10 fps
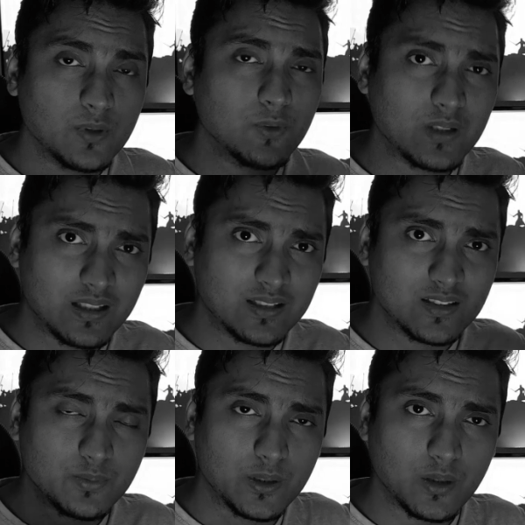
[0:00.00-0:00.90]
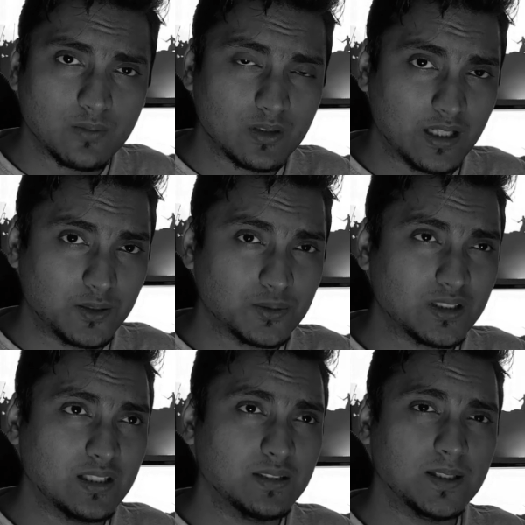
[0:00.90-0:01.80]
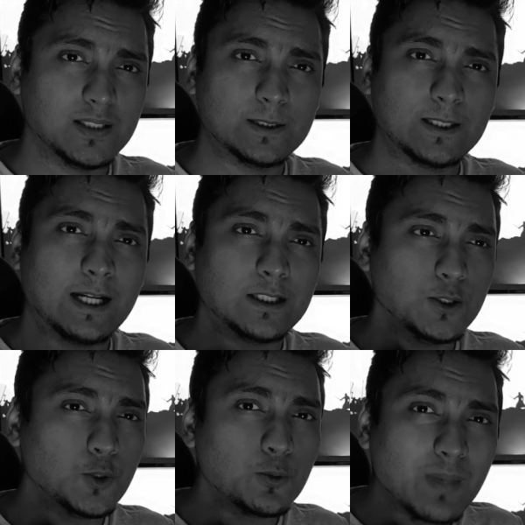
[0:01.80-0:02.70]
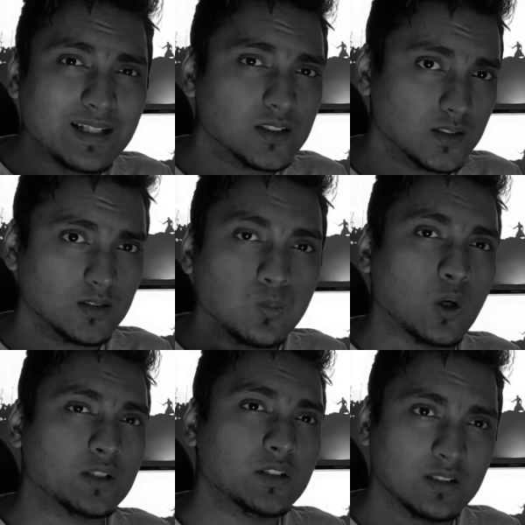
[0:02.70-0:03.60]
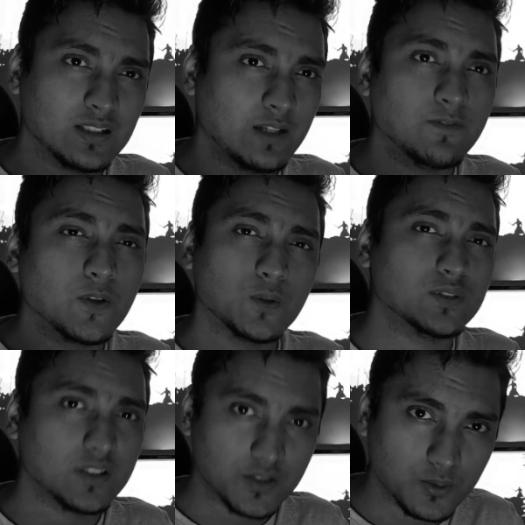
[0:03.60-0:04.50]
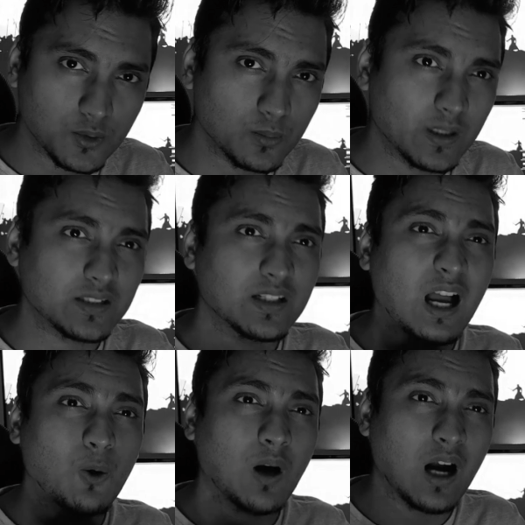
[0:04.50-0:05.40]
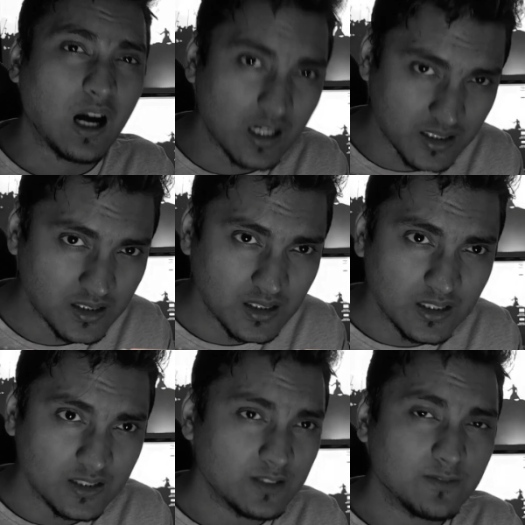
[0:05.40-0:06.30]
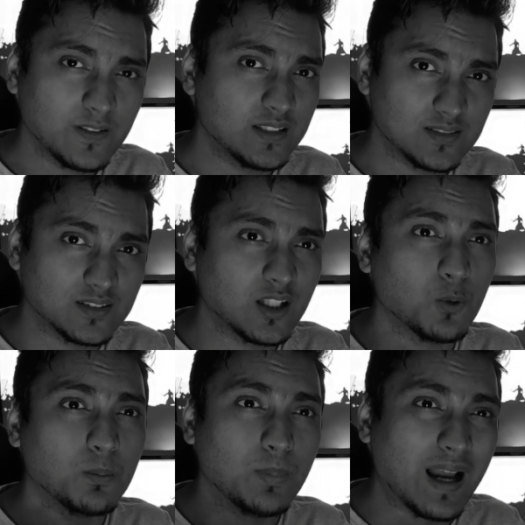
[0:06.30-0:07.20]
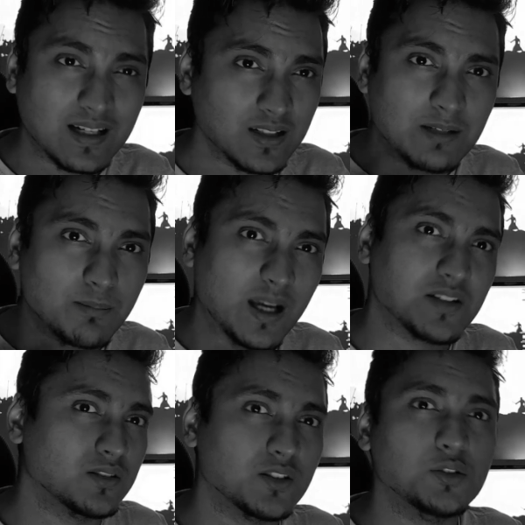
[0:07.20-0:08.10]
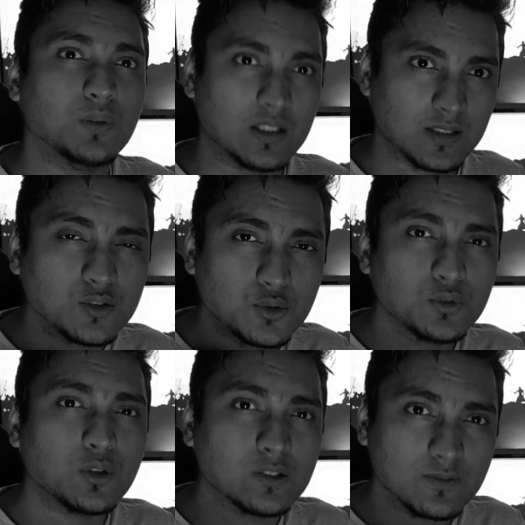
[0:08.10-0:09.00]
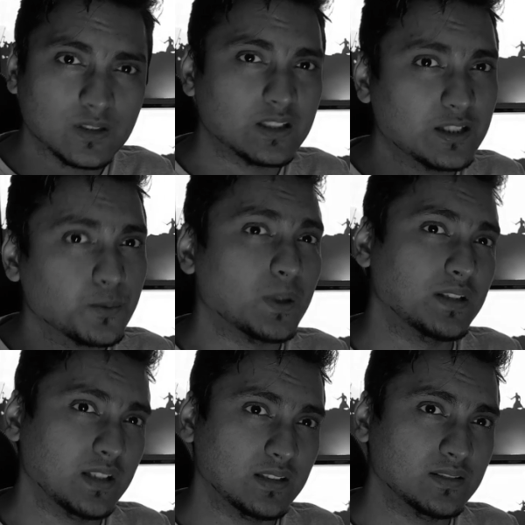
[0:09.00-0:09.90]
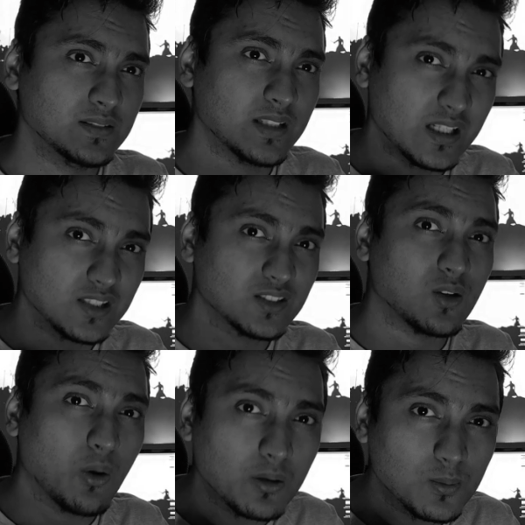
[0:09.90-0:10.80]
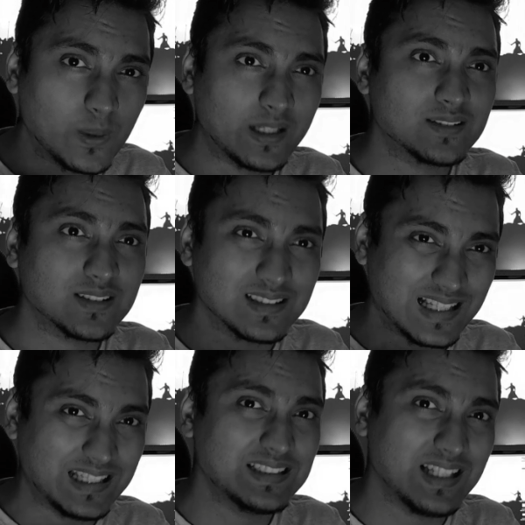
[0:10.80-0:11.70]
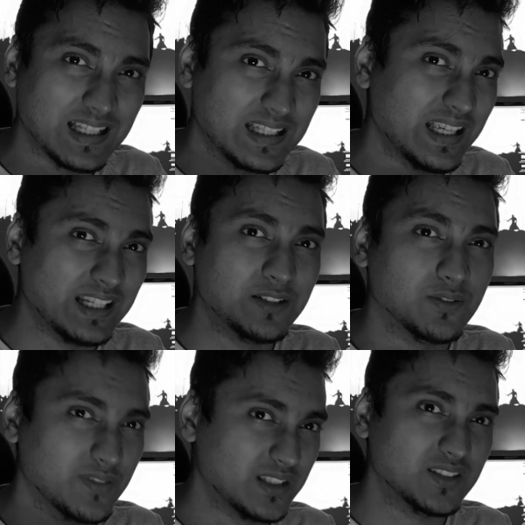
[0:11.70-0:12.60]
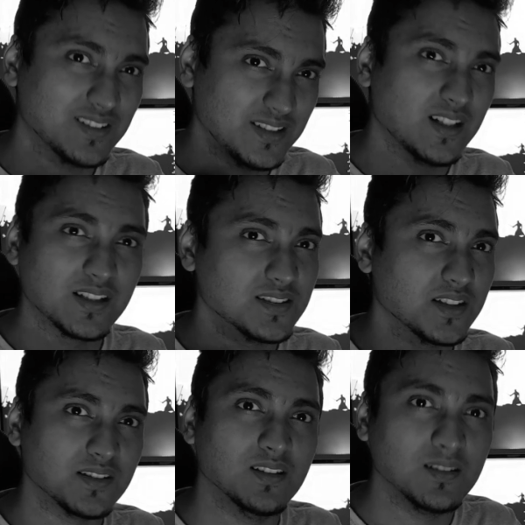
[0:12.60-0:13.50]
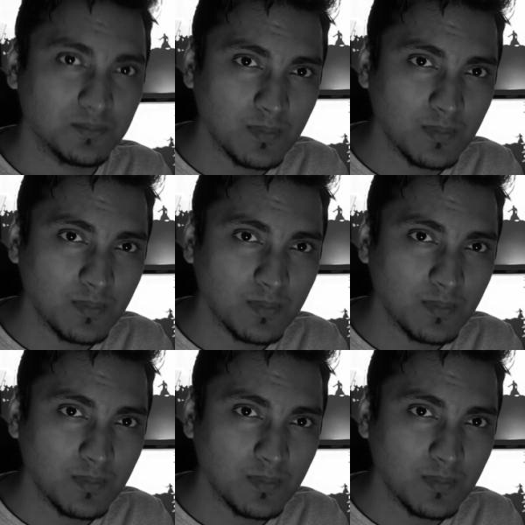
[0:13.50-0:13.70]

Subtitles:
Before ending this video, I would like to say that no matter what life throws at you, no matter how hard the phase is, how bad and battered you are, do not forget one thing. There is always light at the end of this dark tunnel.